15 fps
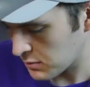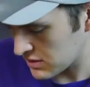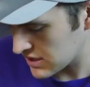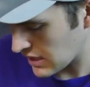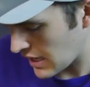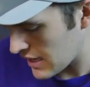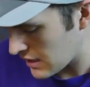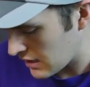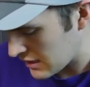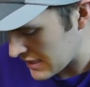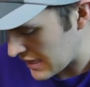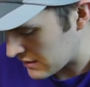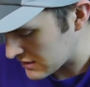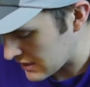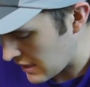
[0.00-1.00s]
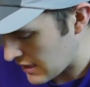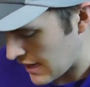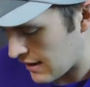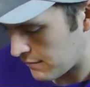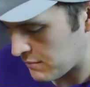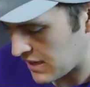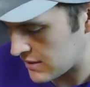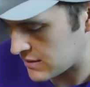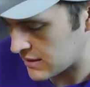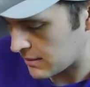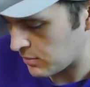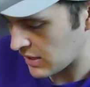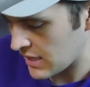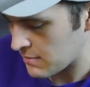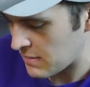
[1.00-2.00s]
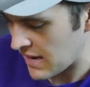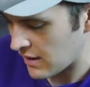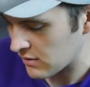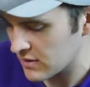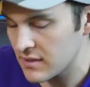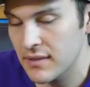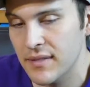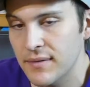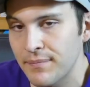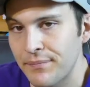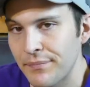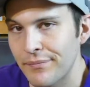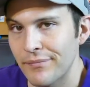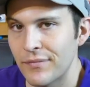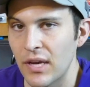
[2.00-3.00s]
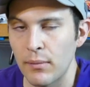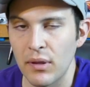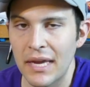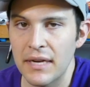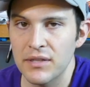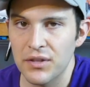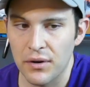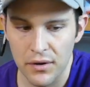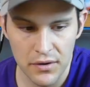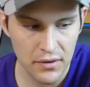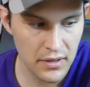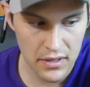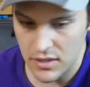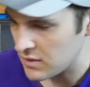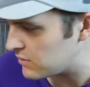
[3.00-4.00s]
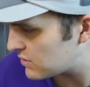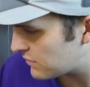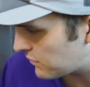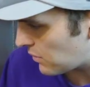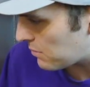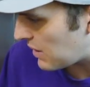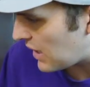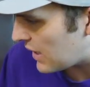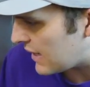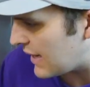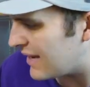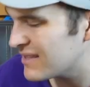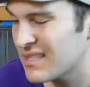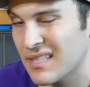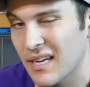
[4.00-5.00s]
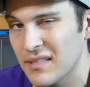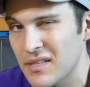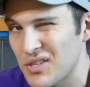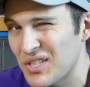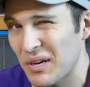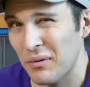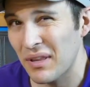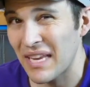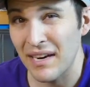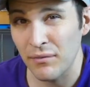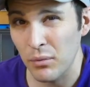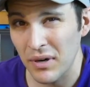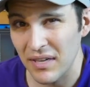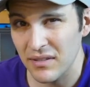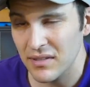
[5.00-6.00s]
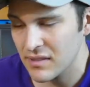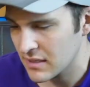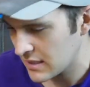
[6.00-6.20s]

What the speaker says: one's light. On the outside, I have my AA batteries. AA's are in use for my headsets and generally everyone else's